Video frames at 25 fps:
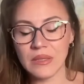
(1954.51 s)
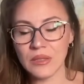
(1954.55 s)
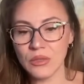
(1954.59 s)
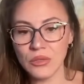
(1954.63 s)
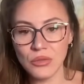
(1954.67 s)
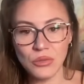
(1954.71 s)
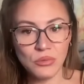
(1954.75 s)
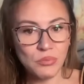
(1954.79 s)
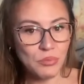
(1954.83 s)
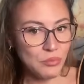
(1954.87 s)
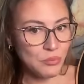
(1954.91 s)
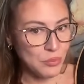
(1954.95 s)

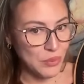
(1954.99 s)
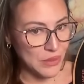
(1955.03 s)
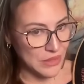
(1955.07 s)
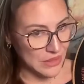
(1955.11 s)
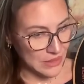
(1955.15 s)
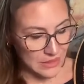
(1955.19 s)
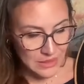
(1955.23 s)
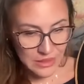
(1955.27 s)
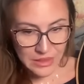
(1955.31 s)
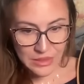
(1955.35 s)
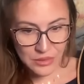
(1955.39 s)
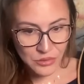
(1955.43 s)
new
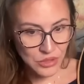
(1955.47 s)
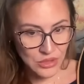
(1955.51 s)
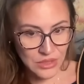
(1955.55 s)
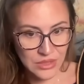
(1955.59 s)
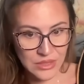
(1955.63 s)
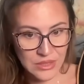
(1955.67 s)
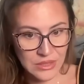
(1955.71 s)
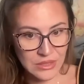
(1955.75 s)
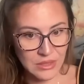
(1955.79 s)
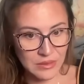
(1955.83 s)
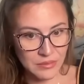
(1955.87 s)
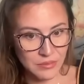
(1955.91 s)
political
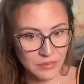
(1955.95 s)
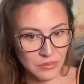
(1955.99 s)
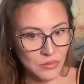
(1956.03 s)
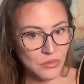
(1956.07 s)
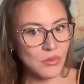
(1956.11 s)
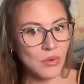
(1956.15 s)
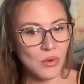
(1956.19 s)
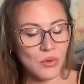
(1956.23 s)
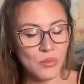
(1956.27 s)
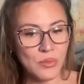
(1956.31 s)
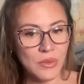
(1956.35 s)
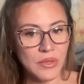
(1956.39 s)
system
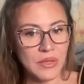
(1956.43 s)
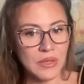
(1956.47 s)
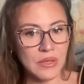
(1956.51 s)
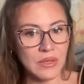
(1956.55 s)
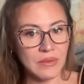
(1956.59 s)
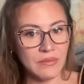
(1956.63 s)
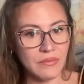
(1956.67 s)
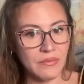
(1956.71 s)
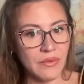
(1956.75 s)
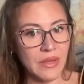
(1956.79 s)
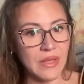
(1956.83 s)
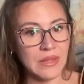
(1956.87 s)
will be
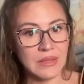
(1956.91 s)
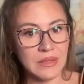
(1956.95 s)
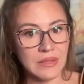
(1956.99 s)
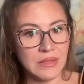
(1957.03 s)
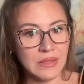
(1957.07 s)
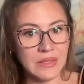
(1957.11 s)
invented,